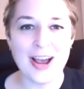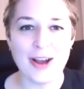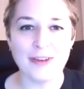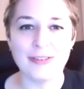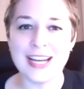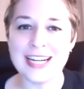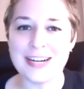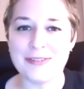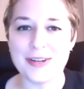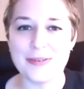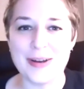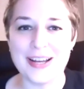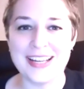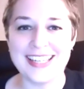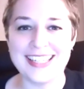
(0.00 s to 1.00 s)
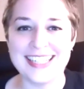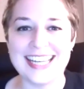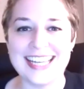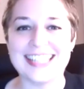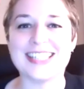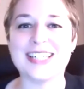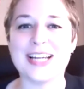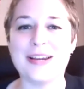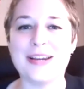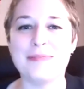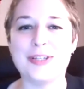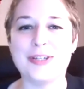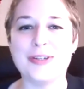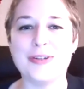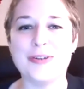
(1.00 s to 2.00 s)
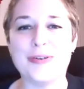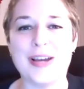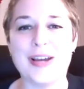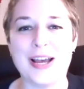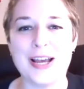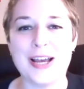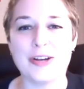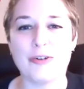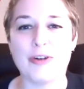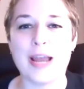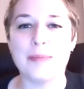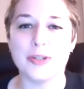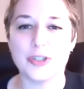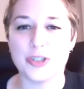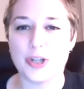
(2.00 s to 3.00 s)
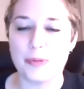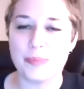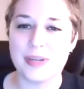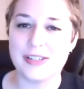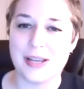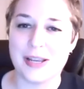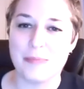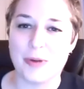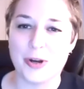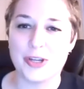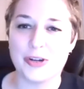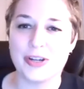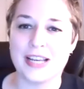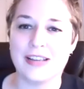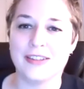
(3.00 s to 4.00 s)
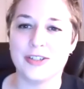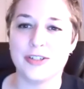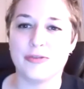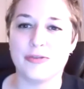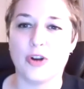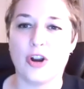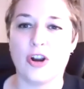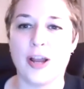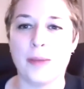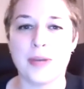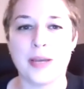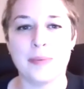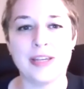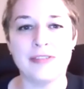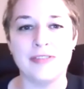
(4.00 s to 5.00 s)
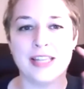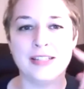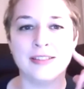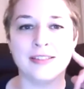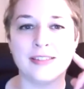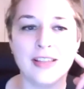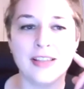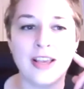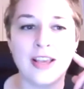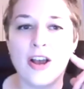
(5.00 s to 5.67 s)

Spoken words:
All right, everyone, it's time to grab your Sharpies and mark your calendars for our upcoming events.